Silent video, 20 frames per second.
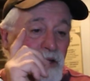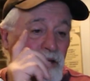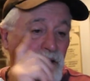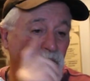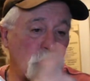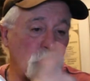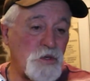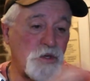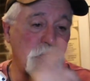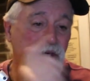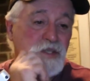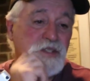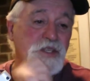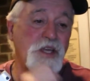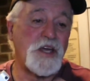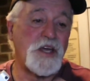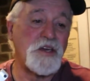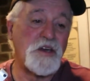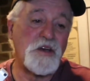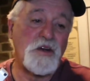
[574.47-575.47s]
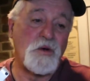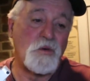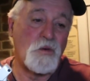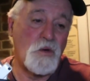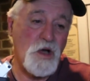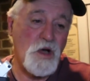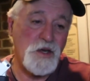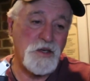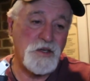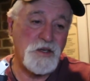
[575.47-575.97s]
When you decide you don't
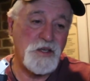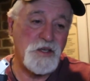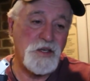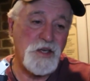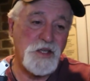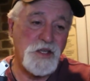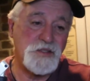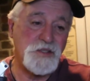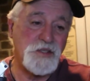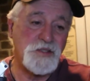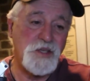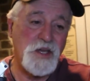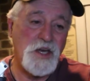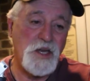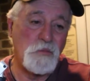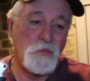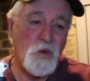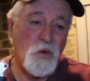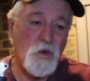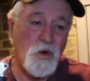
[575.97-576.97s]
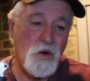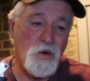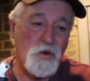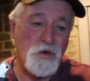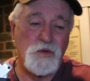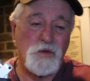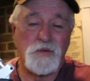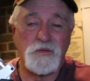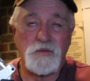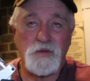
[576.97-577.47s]
want condensers anymore,
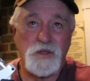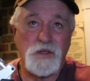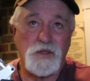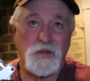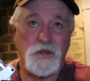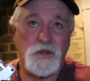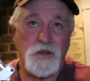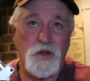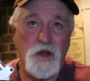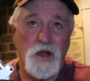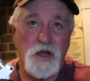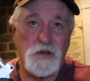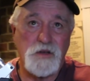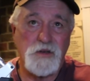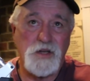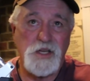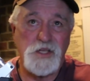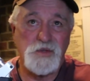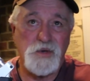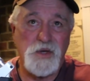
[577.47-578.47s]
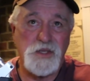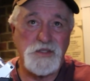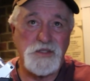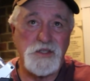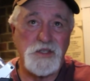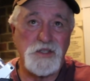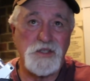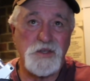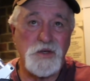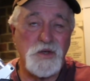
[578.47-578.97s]
or they're not
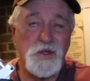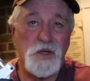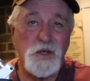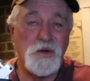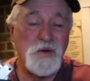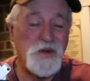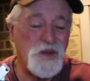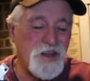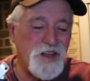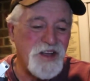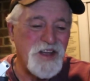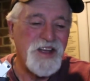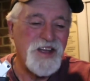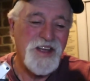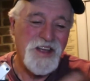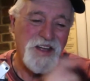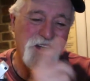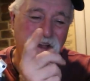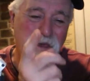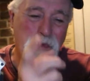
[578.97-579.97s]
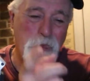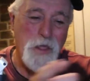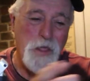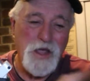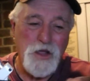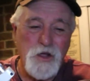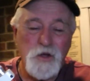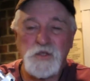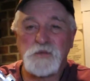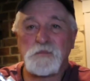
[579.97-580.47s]
interested to you,
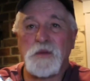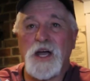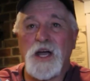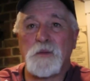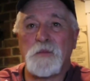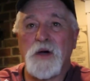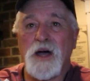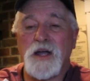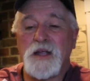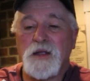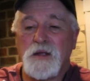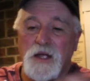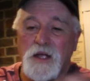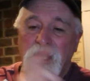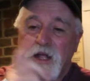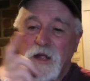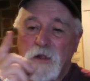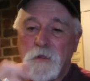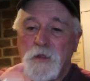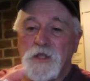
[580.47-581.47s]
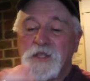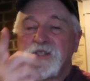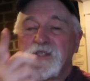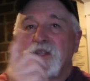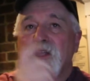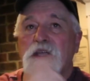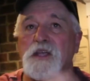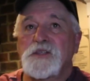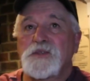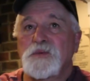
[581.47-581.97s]
that goes bye-bye. This
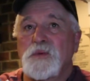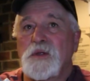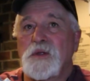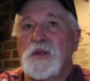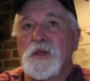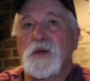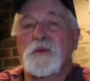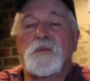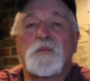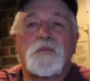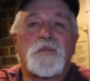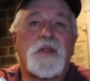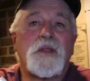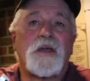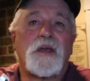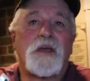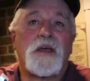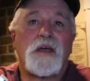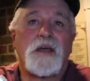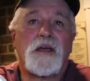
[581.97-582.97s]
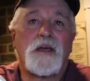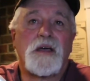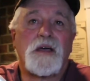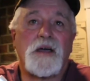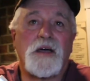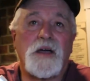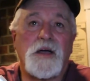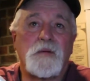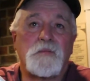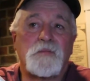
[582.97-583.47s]
stays with you.
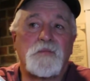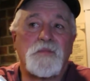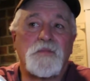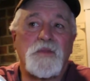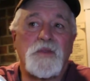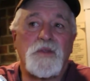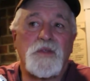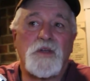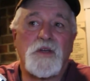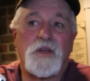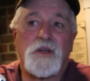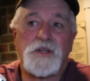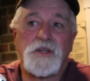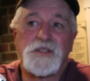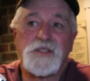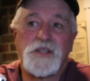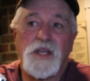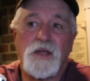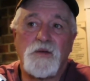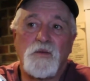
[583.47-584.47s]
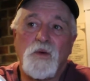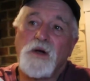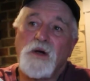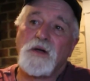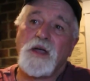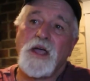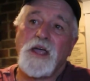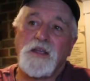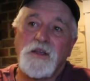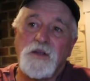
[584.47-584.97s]
You're going to say,
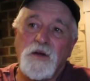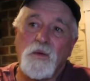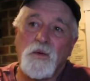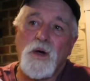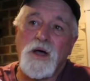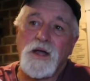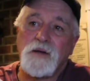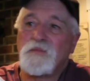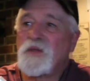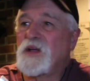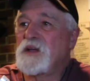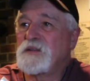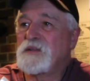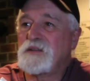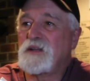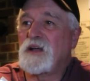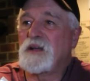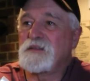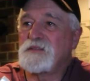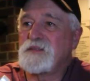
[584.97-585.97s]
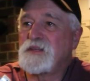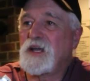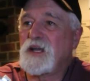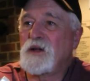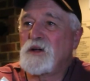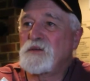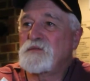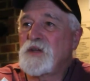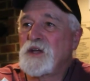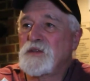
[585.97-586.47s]
well, hey, you know what?
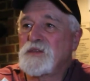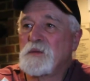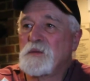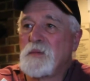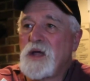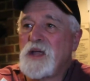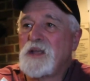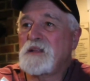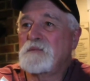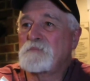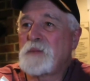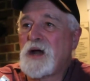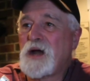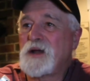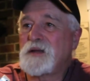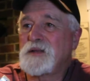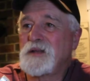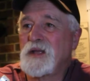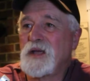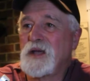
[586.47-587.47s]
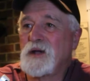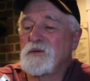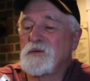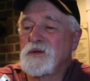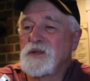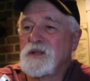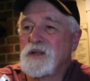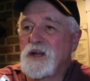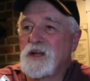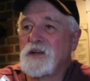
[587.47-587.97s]
Now I've got the mic part
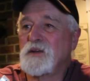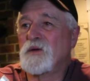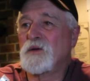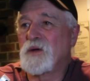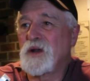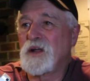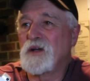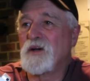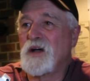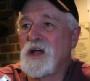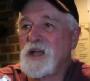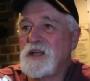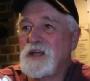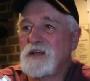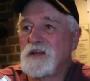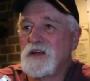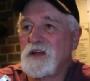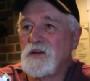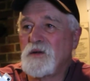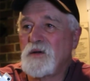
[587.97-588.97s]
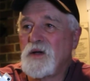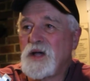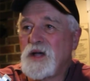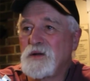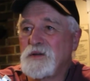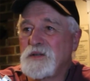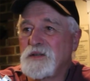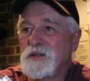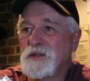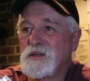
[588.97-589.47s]
down, and I know what I like, and I know
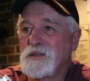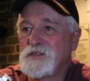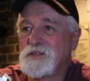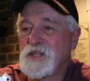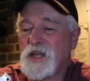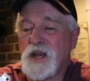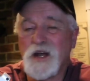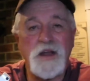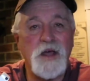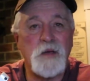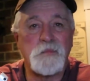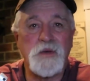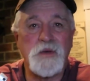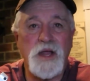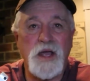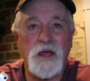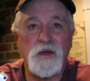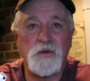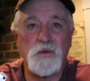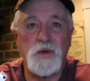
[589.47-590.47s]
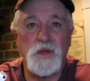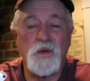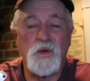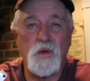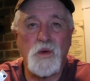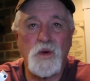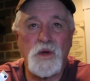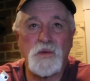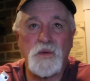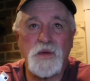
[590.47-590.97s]
how to set it up and how to
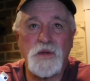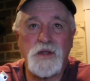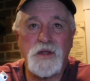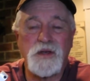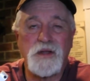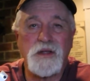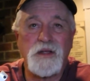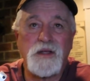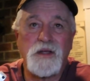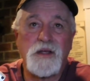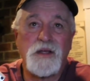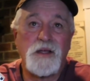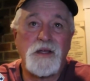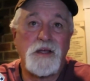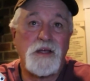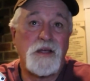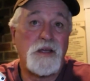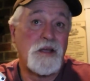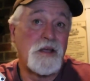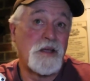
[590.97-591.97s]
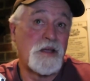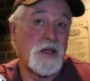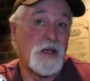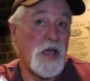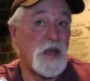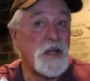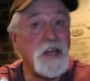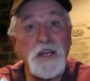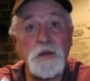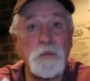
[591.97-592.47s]
record with it.
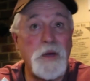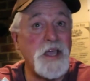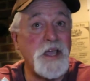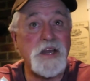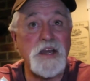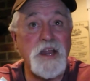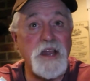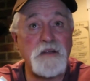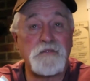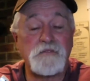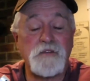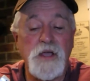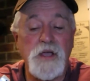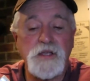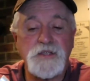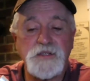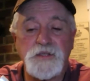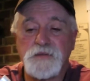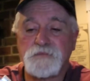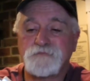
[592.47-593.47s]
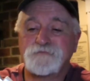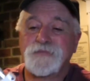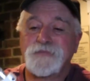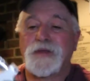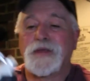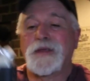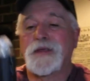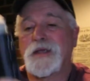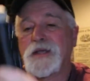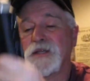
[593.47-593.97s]
I need to buy an
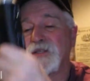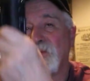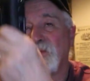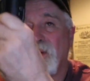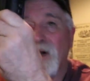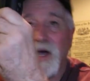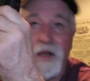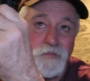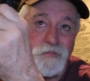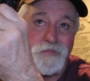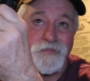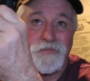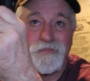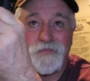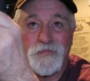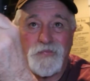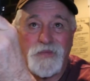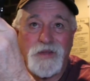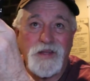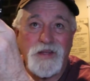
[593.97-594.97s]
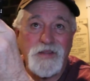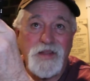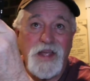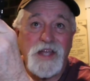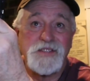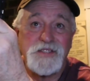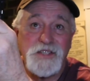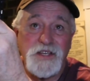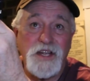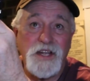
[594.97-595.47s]
interface. Guess what?
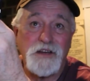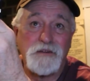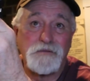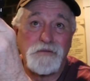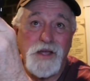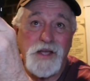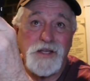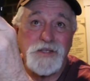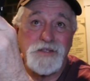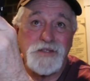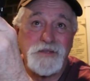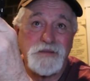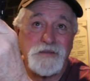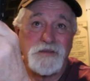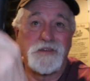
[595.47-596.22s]
That's an interface.